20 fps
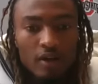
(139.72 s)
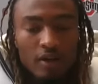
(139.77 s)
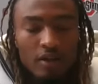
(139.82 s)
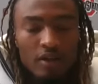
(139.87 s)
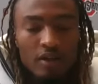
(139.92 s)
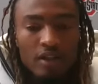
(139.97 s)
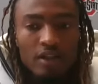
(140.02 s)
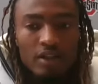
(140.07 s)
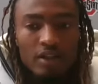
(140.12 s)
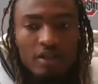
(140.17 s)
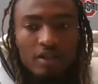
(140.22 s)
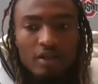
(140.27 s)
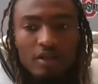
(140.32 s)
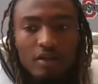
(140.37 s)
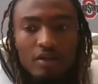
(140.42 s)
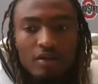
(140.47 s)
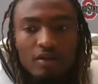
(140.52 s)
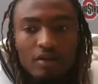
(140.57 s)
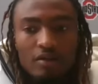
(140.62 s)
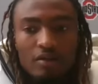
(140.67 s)
Just
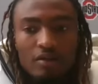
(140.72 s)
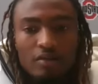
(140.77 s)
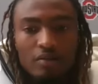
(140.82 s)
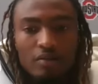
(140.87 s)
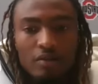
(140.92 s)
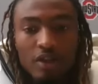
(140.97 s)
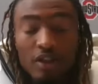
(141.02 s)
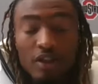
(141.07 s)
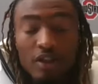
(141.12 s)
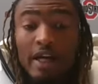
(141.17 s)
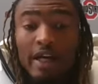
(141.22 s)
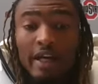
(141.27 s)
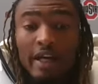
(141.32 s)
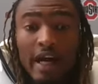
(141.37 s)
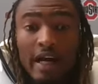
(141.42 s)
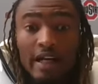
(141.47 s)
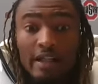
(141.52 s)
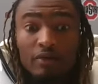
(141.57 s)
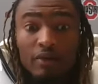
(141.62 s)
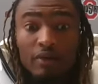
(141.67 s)
the tight end,
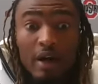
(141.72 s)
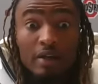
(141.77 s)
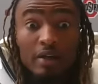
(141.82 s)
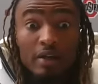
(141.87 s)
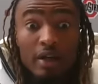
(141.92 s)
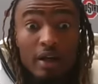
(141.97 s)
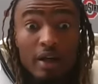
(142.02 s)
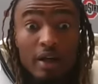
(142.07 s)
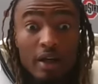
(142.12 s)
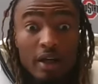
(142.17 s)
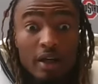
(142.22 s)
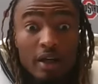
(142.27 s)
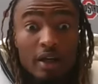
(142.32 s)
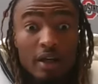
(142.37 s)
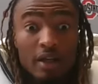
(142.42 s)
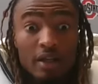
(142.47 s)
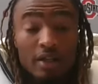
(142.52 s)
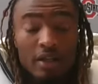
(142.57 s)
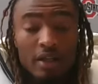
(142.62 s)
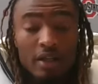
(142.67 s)
how good he
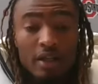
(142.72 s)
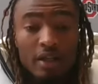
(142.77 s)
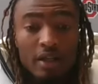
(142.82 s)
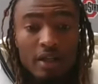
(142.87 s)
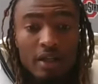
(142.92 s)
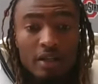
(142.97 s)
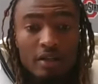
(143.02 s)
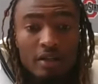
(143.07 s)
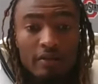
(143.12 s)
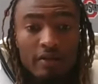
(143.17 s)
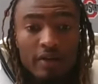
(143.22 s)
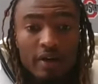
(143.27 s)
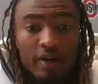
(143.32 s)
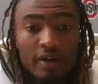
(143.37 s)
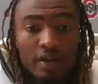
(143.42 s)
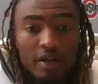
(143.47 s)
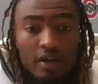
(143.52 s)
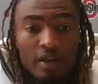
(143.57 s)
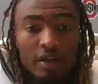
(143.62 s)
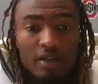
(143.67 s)
is. He's a
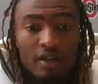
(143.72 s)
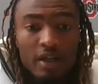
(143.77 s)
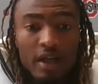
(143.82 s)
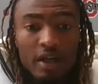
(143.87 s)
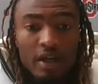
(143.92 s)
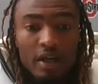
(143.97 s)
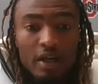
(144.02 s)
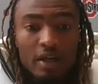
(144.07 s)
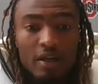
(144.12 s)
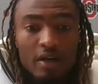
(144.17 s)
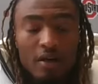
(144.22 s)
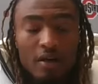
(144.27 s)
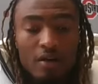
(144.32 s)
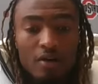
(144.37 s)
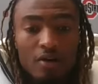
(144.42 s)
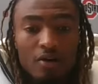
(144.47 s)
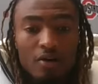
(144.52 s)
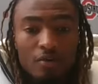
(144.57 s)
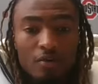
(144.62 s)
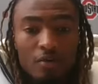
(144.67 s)
very elite tight end.
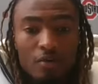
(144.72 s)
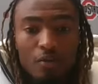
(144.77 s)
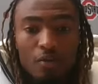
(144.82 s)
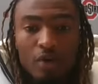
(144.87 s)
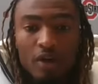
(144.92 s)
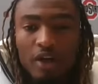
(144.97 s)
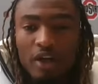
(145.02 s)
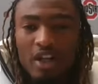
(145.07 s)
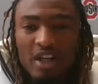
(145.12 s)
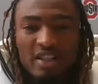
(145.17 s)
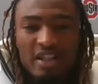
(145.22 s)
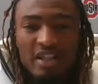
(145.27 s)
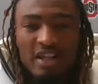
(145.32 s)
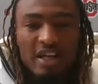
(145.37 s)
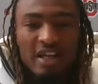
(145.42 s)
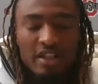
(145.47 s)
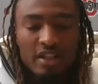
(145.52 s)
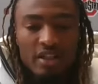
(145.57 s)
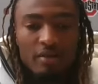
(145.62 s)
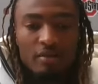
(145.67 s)
Really doesn't
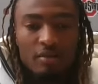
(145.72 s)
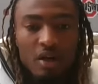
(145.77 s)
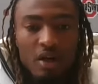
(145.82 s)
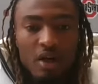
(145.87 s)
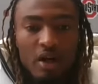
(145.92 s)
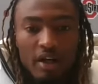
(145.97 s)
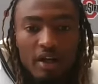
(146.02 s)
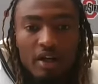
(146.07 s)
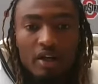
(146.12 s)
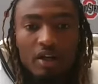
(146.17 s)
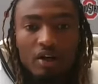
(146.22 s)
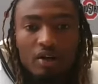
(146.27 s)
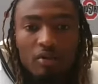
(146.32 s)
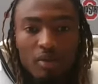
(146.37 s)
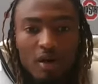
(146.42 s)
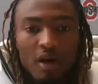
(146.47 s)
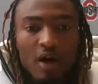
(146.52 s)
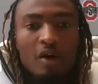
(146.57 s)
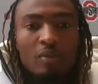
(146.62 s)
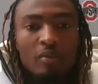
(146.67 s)
like to block. He'll
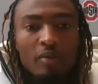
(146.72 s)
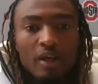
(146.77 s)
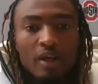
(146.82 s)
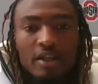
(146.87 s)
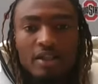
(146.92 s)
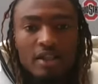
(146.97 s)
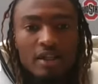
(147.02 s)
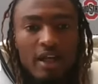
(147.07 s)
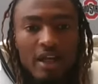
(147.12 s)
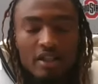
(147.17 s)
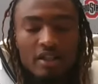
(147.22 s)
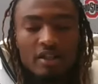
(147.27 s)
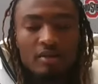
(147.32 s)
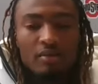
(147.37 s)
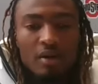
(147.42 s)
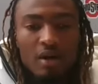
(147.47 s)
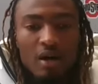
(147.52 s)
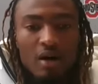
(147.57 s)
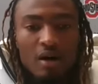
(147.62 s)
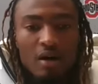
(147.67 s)
block, but doesn't like to
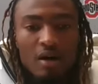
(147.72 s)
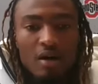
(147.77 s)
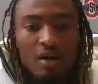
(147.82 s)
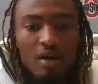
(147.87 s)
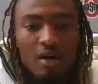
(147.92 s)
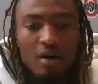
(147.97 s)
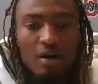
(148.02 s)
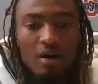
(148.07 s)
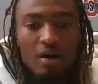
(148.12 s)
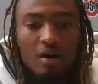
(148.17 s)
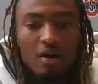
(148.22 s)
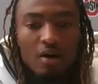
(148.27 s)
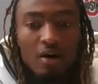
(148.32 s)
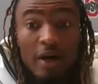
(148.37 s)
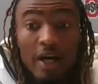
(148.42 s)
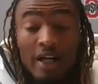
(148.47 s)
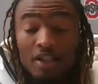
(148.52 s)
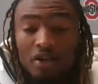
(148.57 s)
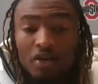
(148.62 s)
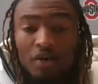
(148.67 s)
block.
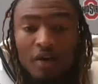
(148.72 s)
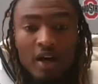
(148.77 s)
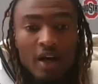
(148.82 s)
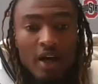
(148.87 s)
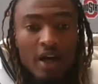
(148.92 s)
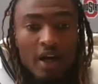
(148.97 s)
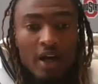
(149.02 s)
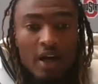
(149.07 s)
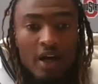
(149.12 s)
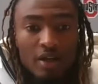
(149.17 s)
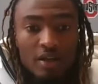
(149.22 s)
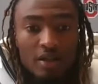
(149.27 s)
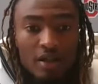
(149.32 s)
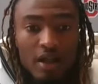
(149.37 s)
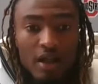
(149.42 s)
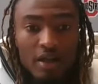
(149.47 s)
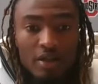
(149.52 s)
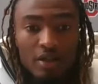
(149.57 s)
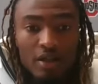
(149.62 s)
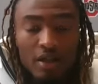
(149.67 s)
Has great hands.
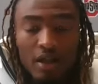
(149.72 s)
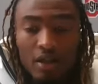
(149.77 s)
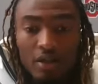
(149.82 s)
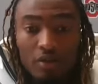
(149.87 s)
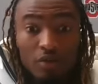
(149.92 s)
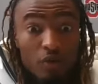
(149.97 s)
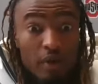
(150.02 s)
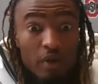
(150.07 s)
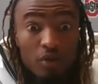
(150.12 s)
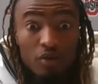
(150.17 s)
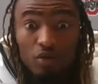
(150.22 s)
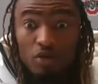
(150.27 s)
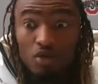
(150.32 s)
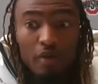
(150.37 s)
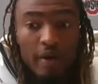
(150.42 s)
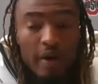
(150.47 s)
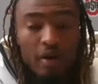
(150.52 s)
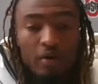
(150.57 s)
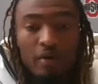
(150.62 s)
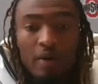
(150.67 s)
Guys run
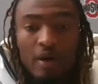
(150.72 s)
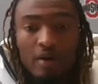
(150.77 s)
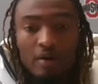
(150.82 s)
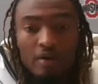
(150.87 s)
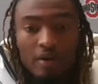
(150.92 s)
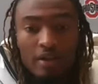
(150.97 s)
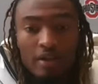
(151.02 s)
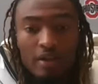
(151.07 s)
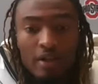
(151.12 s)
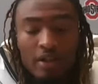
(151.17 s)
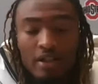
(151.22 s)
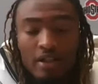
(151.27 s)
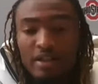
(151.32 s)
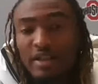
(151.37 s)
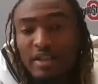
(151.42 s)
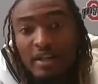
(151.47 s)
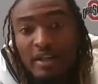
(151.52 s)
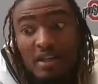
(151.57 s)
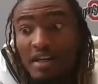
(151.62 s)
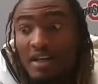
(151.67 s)
great routes. He did a
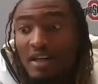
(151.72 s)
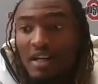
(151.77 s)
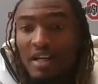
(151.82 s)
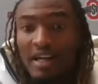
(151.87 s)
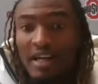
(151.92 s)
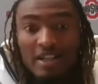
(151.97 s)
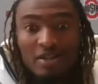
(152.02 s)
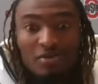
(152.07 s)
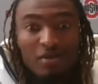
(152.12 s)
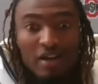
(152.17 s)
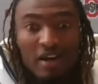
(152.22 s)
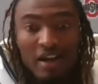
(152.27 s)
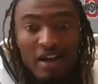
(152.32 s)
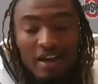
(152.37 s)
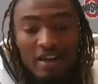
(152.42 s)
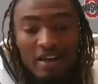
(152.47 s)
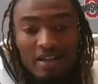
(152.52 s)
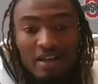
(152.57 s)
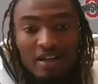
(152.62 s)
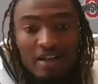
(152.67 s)
stick knot last week
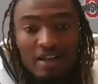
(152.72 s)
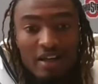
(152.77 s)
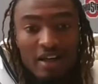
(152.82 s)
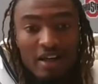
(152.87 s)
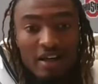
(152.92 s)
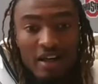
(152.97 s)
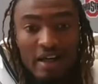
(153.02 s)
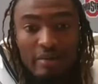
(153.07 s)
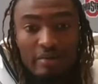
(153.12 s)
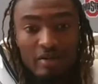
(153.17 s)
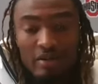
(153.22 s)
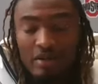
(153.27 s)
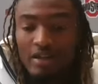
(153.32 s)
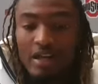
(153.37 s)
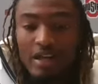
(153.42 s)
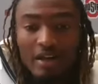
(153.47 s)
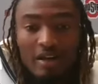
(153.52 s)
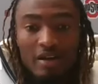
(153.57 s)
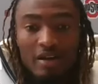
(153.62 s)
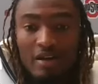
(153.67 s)
against Indiana. That was
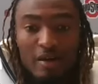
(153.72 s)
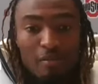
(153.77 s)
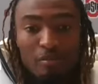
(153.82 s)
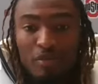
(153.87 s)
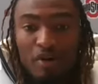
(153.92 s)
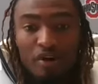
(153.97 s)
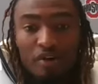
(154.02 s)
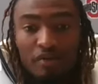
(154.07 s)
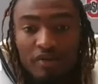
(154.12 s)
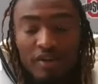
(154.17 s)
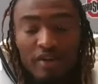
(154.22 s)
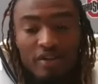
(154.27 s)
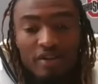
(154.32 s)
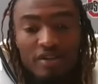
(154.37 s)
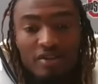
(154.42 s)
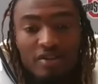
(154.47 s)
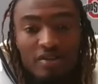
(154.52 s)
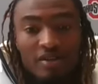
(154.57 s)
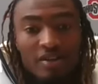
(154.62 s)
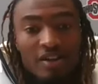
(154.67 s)
like perfect.
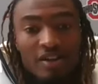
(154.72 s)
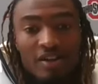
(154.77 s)
So.